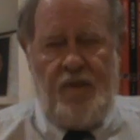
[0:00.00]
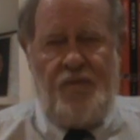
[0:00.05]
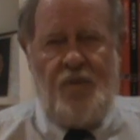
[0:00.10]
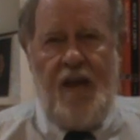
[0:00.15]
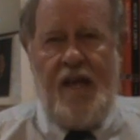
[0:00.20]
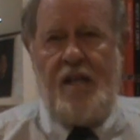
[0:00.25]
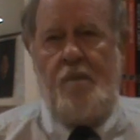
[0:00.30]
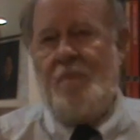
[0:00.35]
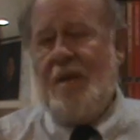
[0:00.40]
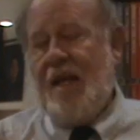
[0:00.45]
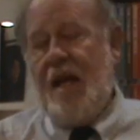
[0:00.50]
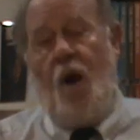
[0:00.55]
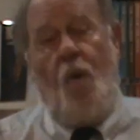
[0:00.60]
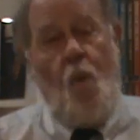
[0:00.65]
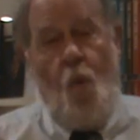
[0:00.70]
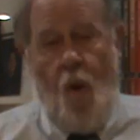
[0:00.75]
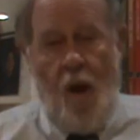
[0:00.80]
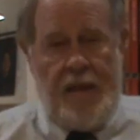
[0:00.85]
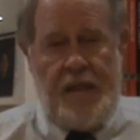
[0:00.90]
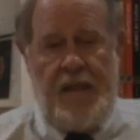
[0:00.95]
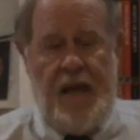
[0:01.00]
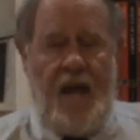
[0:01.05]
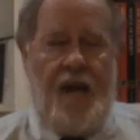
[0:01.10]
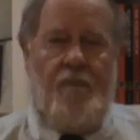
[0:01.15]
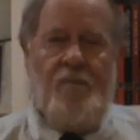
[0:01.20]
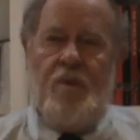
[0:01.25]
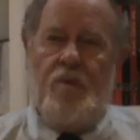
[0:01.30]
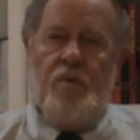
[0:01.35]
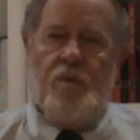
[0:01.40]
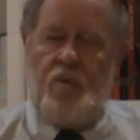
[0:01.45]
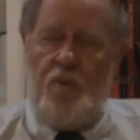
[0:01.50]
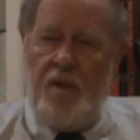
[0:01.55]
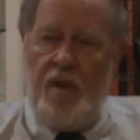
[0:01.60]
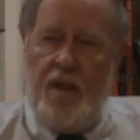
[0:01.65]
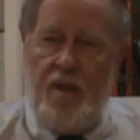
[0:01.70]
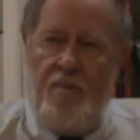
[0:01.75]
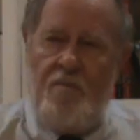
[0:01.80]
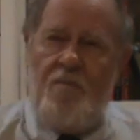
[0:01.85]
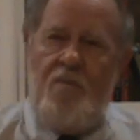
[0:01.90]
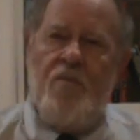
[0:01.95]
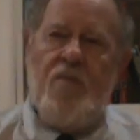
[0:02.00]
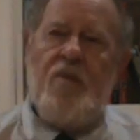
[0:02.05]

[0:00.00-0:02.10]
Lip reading: If you had to pick out one guy, I mean, it was really,